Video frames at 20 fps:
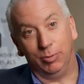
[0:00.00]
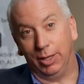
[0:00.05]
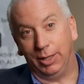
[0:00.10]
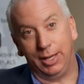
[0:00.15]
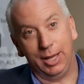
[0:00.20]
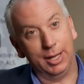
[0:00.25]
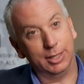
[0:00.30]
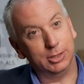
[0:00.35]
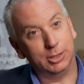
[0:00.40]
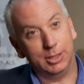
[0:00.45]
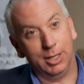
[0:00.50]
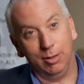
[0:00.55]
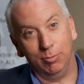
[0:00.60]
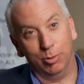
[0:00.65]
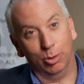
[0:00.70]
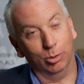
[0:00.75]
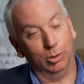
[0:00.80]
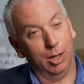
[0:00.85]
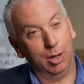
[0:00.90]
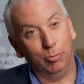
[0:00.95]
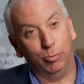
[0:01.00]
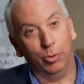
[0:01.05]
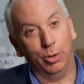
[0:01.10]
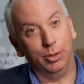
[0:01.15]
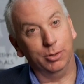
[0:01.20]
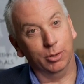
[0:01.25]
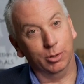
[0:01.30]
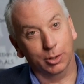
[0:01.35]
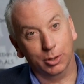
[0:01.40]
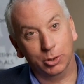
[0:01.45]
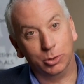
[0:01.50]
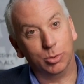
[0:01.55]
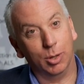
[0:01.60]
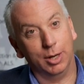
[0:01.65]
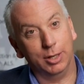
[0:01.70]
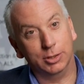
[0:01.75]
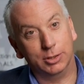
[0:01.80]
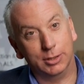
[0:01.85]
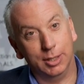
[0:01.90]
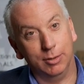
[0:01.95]
they can't save their loved one, they're going to
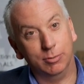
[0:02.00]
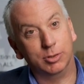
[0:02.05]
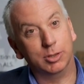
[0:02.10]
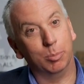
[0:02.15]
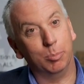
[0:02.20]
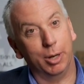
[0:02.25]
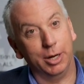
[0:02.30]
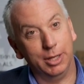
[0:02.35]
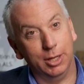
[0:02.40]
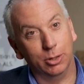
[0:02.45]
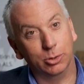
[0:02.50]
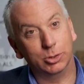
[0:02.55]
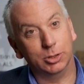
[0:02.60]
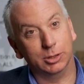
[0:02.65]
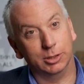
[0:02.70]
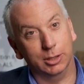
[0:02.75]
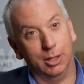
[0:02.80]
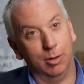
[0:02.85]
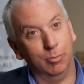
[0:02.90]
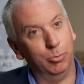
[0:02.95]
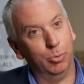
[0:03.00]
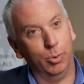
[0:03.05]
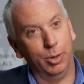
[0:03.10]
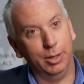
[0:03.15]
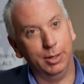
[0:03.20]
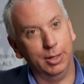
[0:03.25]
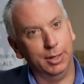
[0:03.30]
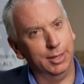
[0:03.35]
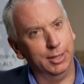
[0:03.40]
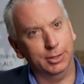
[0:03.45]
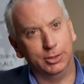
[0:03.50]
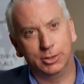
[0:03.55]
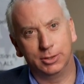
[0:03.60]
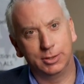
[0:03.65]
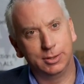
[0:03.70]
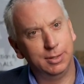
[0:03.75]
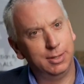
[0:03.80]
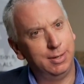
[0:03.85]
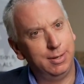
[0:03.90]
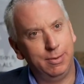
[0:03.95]
try to save somebody else's loved one. And it's